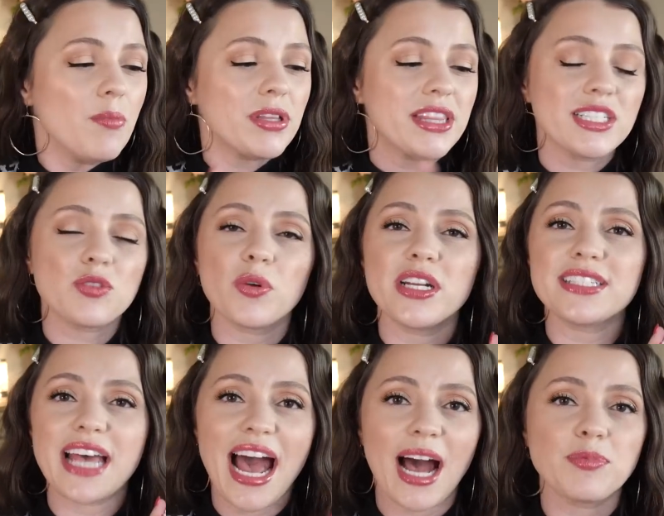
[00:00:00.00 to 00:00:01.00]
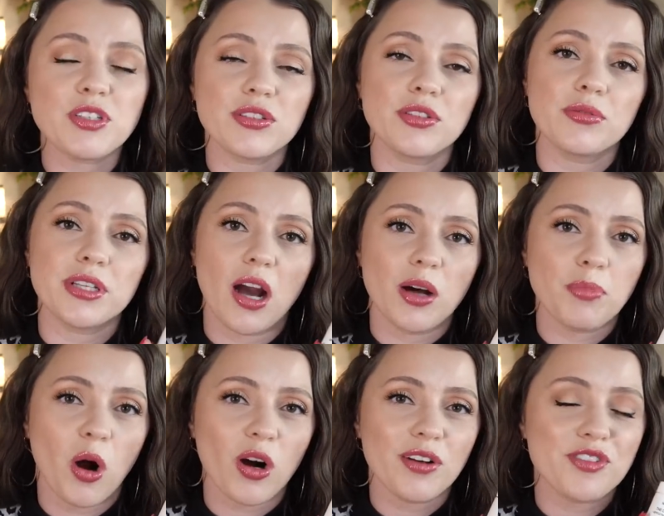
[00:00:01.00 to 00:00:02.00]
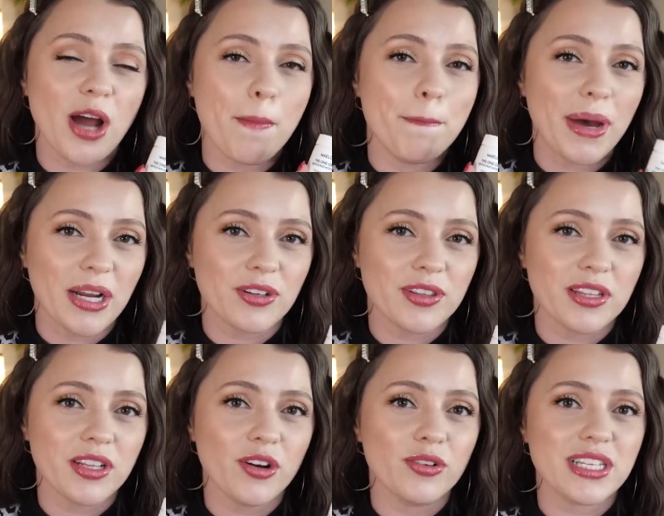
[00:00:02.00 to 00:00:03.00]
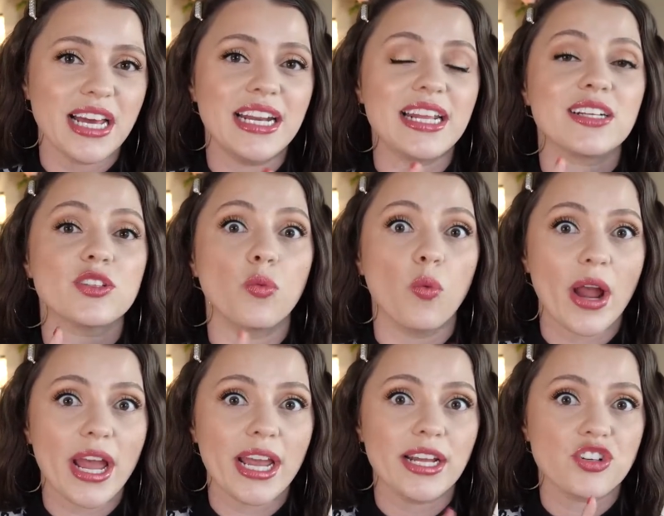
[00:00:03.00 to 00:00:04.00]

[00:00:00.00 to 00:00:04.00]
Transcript: but this one is absolutely on par, if not better than those, and it is way